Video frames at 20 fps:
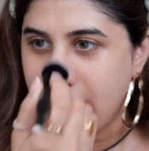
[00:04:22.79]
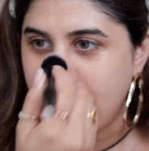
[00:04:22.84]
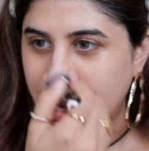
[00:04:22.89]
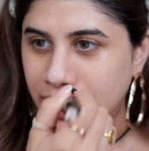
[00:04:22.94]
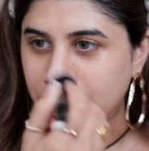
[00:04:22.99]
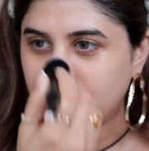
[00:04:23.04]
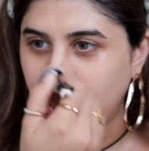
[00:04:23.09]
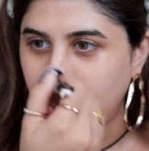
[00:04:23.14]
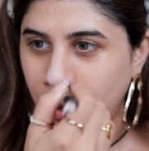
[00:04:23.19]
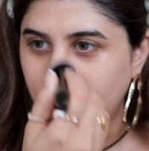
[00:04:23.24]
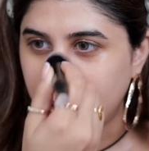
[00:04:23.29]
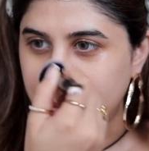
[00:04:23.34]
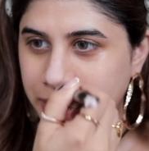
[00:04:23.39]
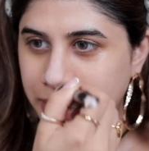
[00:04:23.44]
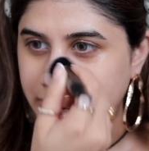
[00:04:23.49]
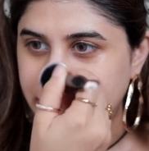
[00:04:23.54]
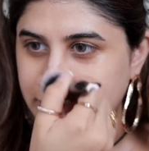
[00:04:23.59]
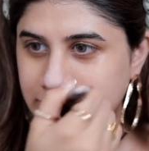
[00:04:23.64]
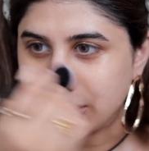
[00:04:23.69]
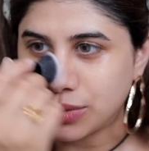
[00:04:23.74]
I know all
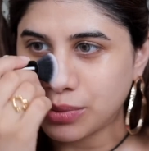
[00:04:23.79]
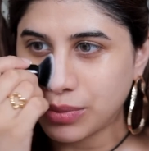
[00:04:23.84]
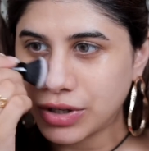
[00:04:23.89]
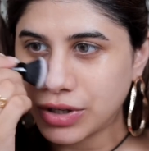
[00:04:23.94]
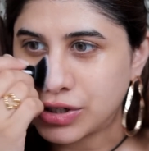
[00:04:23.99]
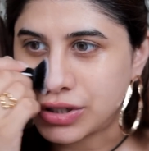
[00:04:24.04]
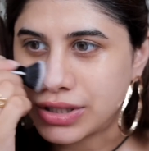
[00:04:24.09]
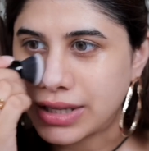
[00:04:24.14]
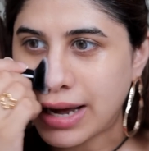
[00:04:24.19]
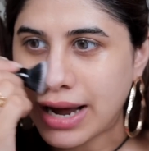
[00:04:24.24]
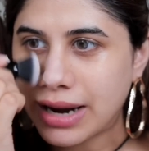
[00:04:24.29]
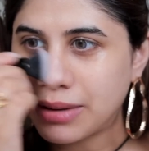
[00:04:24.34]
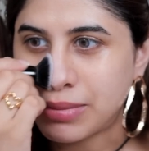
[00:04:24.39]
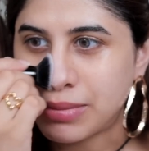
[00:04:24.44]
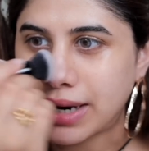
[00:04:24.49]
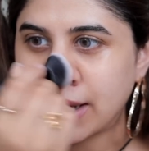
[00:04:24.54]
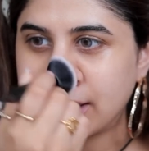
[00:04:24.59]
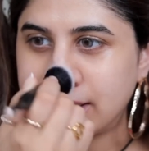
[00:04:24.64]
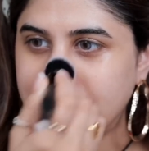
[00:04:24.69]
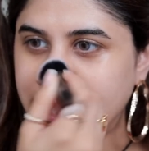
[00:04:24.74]
parents wish that,
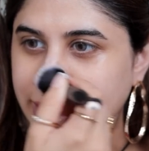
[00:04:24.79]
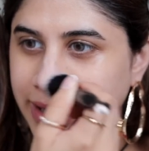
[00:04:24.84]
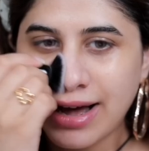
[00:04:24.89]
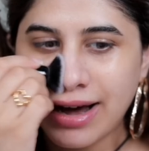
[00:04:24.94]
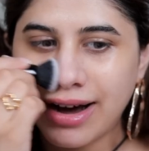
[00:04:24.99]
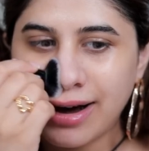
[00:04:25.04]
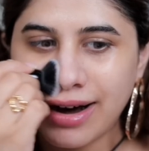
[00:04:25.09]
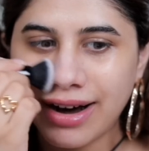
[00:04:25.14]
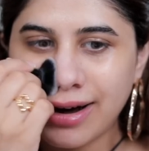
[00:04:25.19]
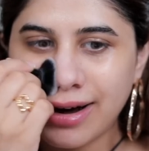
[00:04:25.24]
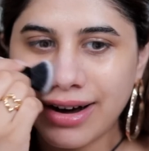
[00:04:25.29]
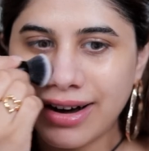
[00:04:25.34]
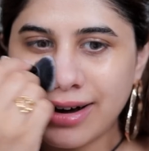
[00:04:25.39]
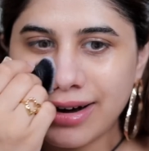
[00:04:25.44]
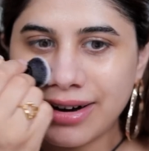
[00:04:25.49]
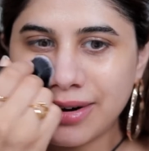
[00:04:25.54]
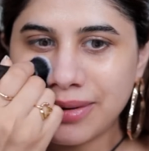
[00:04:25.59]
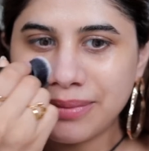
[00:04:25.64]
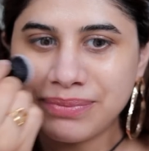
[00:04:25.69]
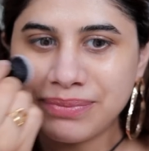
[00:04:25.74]
but I
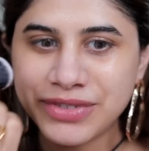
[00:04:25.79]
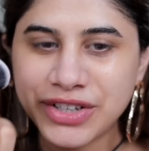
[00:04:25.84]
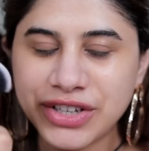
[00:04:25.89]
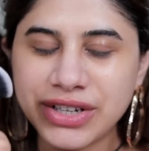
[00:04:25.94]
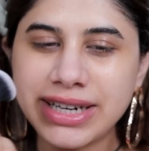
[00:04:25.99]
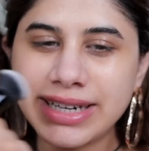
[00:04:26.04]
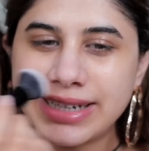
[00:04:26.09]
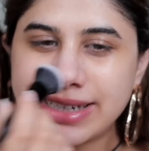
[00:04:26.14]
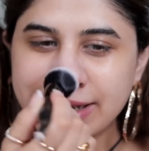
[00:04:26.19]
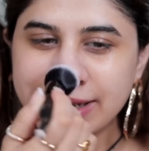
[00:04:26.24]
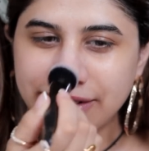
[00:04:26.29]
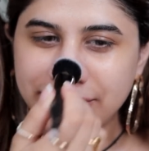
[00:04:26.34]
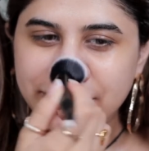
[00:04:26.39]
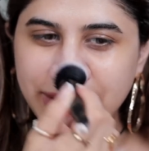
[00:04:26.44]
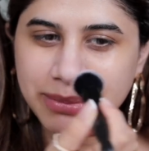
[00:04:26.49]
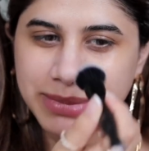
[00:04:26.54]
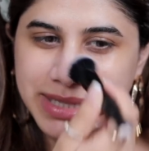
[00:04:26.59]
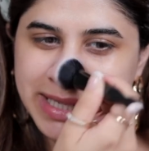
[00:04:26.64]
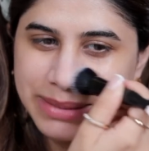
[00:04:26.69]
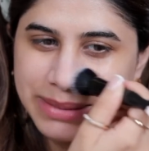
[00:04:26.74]
think you need to give
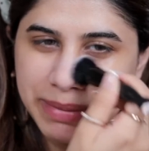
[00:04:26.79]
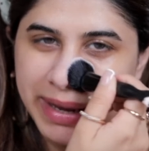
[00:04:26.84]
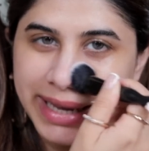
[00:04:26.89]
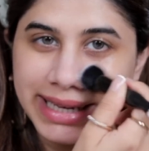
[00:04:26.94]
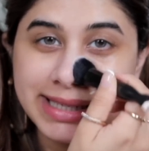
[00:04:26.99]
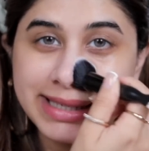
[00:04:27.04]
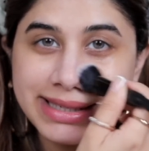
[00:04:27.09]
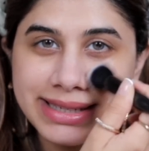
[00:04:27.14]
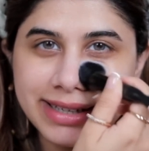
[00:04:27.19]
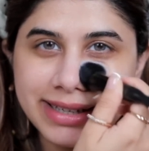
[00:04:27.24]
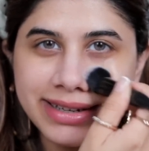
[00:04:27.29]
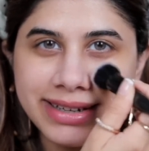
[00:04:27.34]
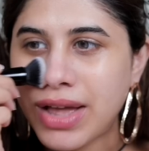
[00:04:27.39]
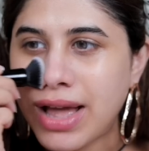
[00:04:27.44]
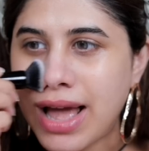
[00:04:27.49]
them space.